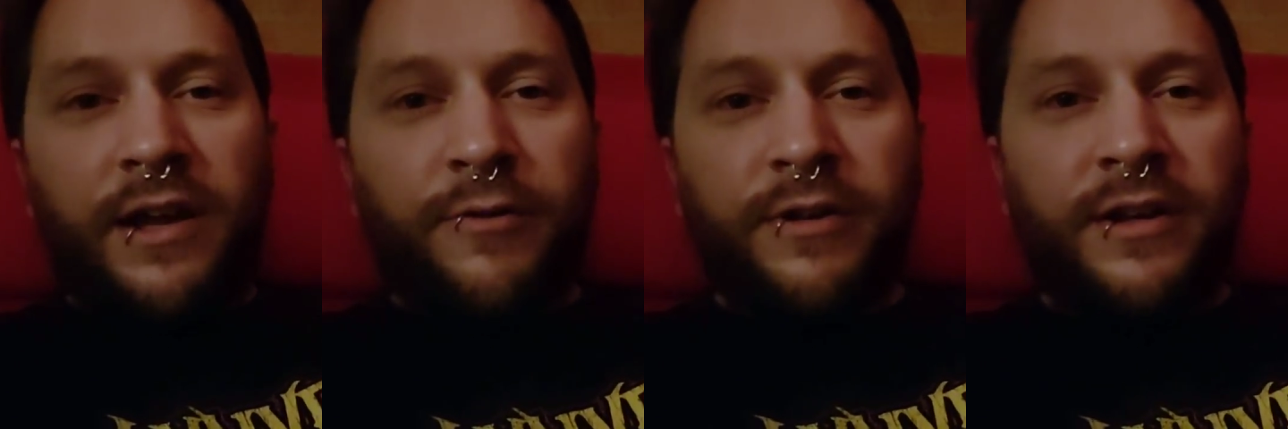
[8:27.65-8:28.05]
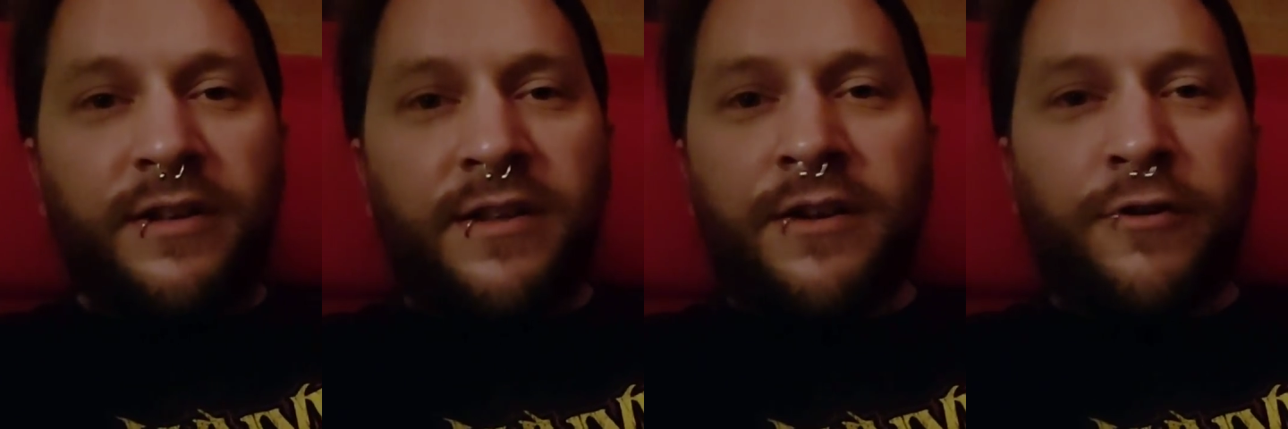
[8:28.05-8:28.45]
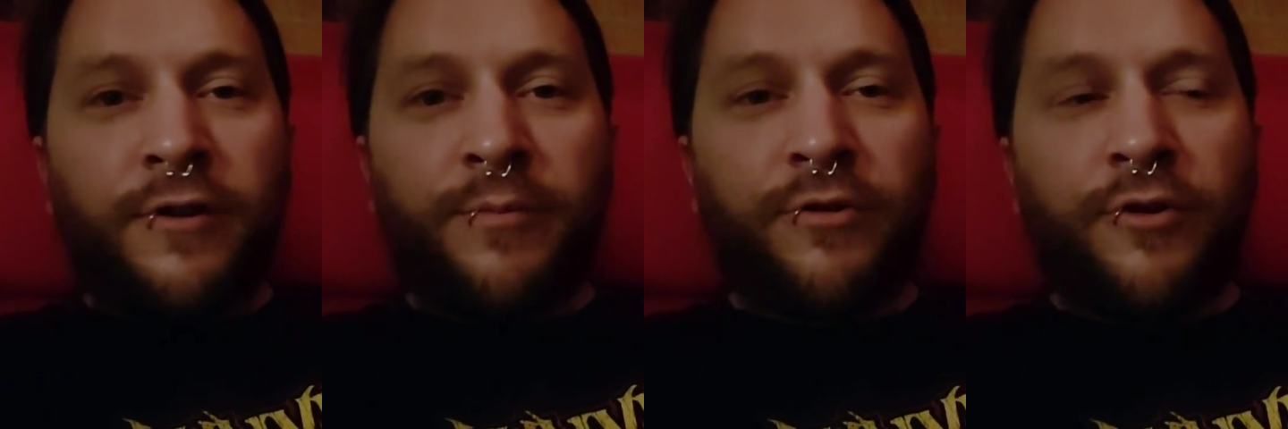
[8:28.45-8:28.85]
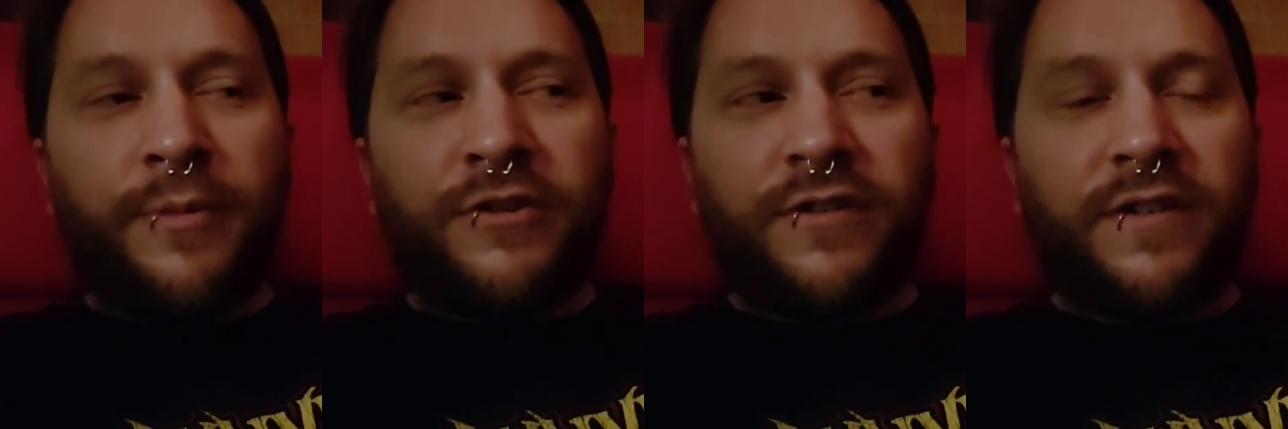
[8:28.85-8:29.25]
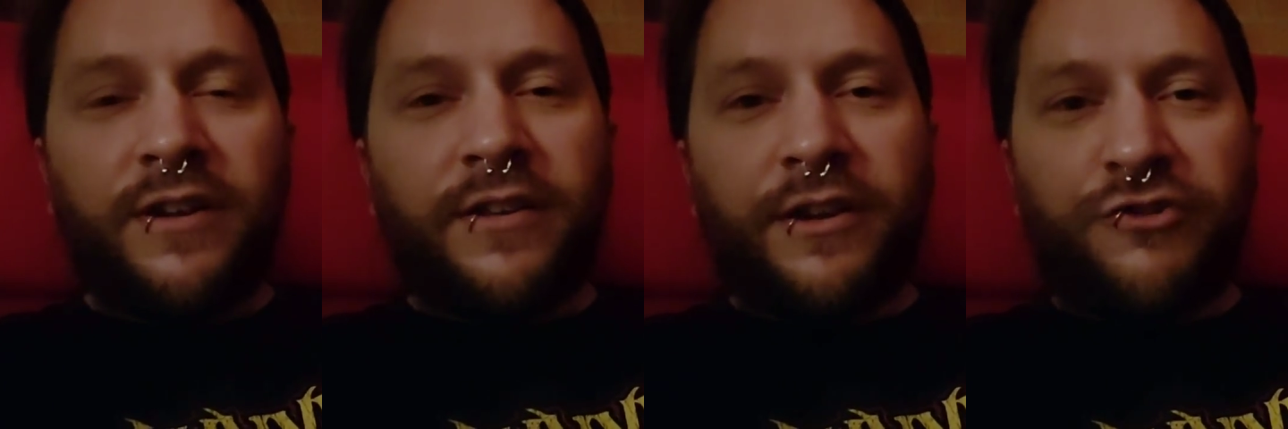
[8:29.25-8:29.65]
I don't need a $10 broom. I just
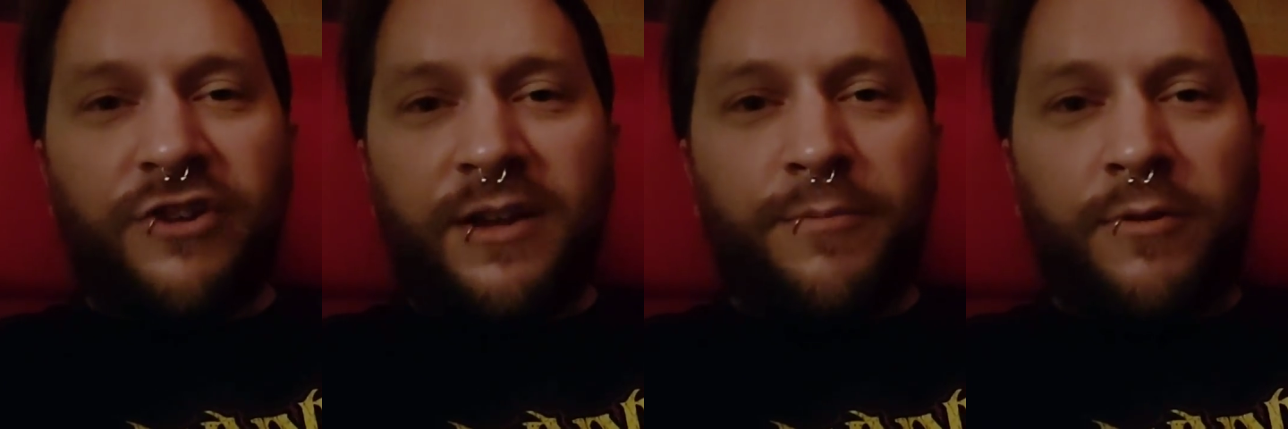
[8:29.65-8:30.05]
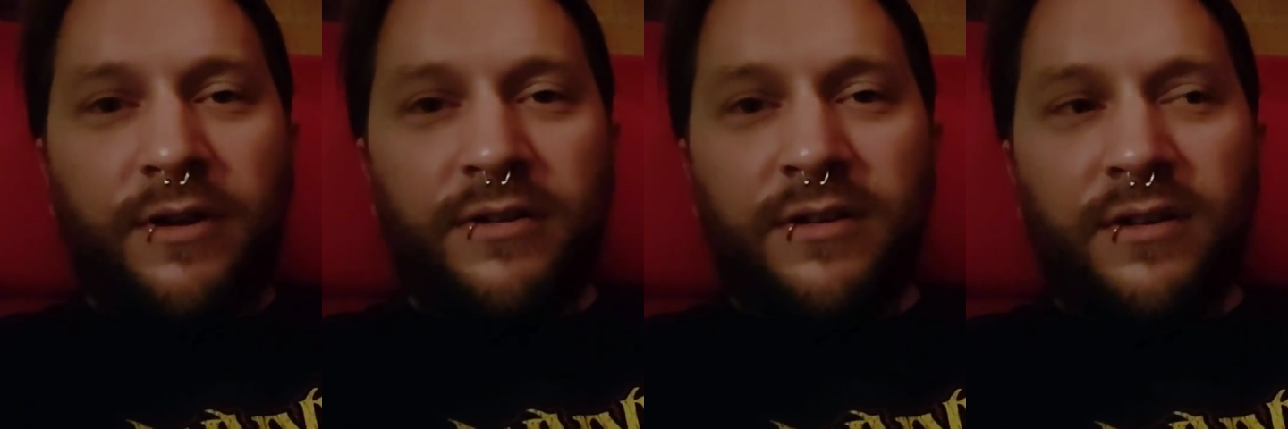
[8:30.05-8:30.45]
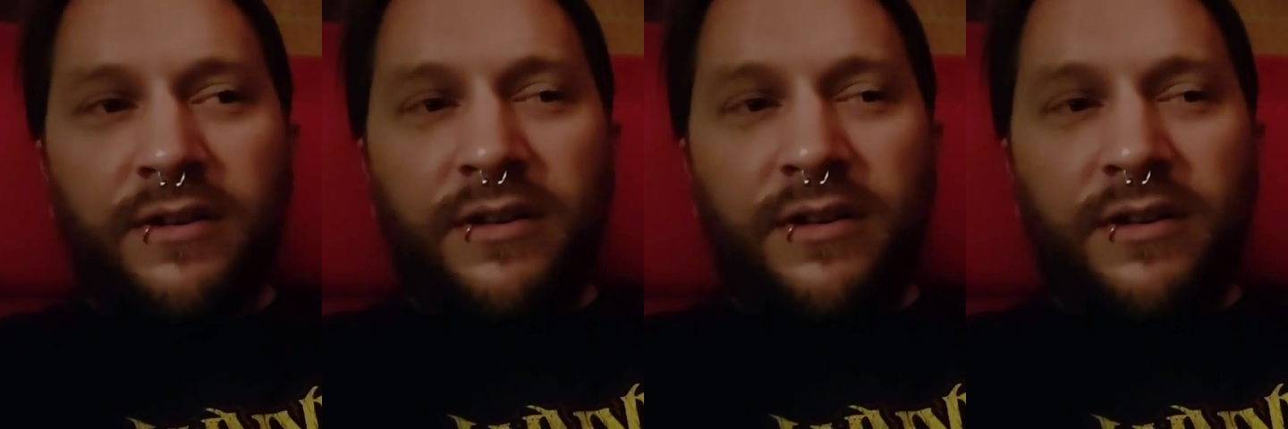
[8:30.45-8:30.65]
need like a cheap one